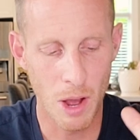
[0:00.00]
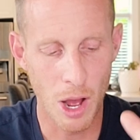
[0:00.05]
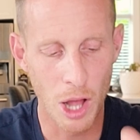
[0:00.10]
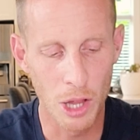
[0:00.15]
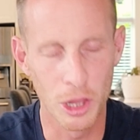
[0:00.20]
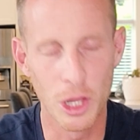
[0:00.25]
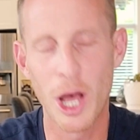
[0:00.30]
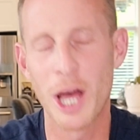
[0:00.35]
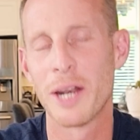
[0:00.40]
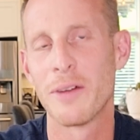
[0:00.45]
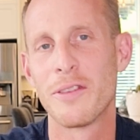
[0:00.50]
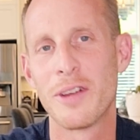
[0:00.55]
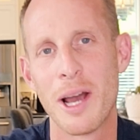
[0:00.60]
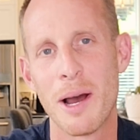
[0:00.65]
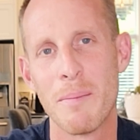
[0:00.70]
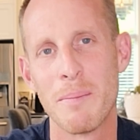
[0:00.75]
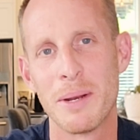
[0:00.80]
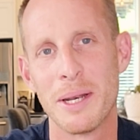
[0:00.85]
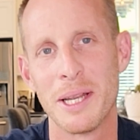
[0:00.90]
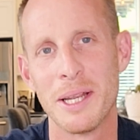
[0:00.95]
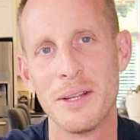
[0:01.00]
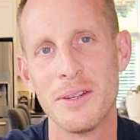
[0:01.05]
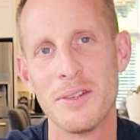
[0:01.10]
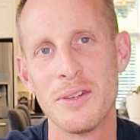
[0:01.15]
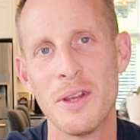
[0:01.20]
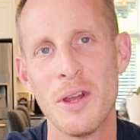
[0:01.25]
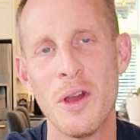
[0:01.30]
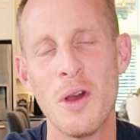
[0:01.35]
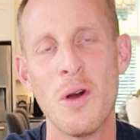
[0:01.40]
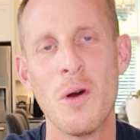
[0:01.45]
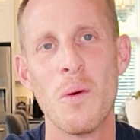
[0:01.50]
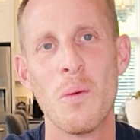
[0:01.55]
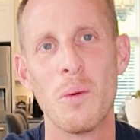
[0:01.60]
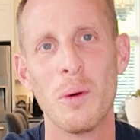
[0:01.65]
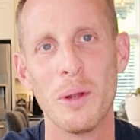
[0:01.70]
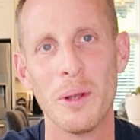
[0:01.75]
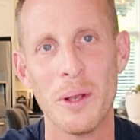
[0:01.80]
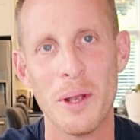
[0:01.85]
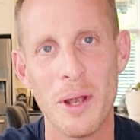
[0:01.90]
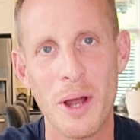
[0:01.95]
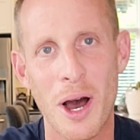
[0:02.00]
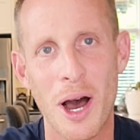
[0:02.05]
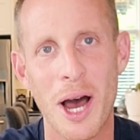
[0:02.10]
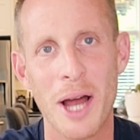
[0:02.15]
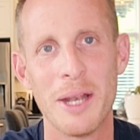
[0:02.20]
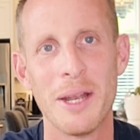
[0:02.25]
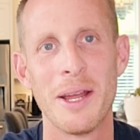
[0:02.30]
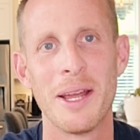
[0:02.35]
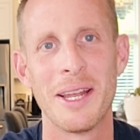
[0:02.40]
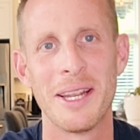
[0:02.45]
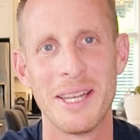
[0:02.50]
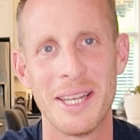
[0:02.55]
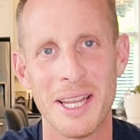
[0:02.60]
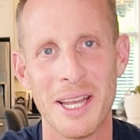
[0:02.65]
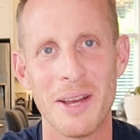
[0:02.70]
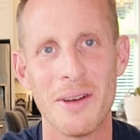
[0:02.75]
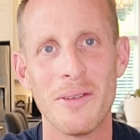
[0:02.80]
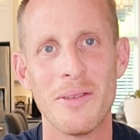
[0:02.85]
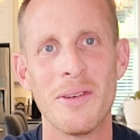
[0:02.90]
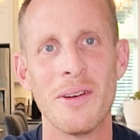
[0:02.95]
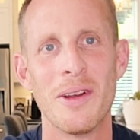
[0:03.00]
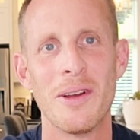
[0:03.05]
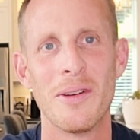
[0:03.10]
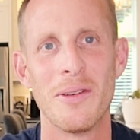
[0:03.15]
A lot of companies will not give